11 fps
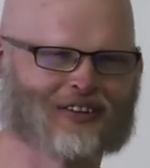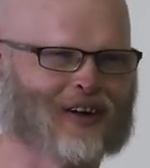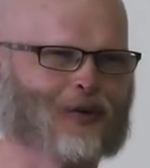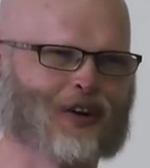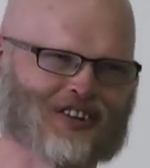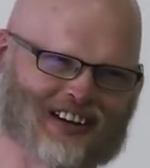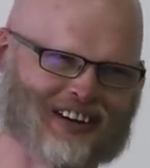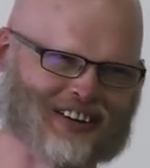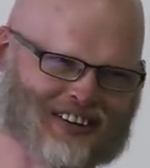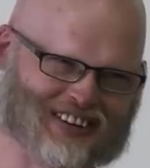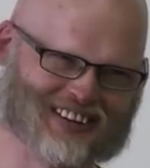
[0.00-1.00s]
if I wish I
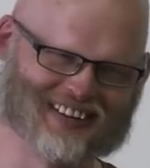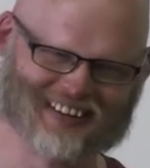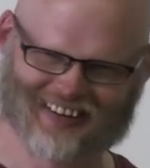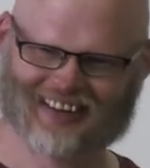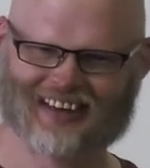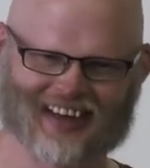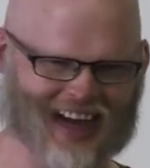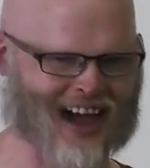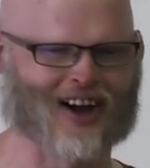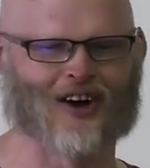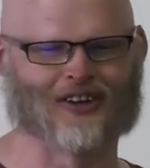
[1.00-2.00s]
could,
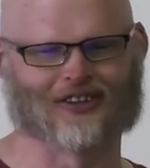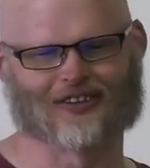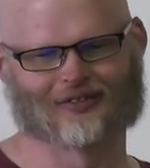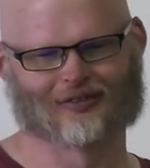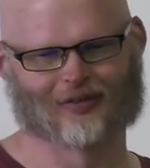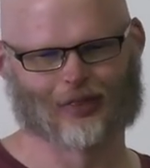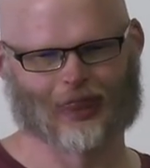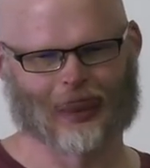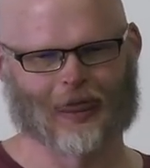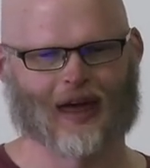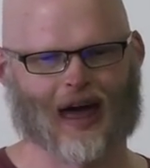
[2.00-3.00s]
I can't.
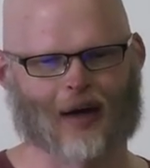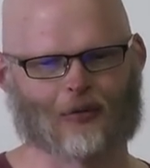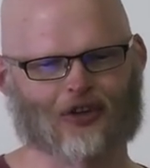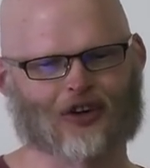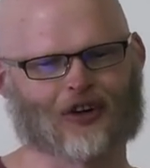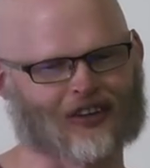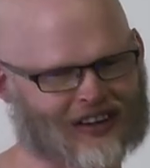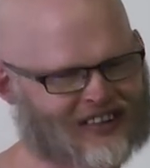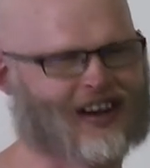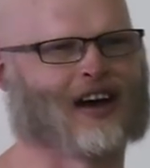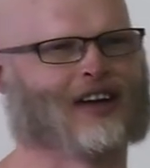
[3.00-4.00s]
I'm also not
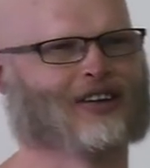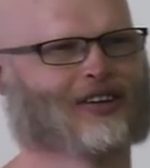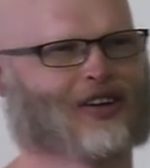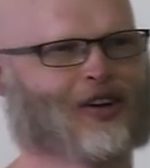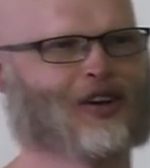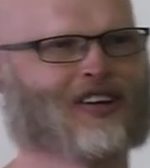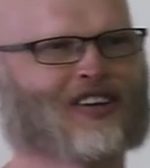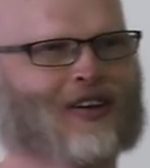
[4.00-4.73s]
this guy Who knows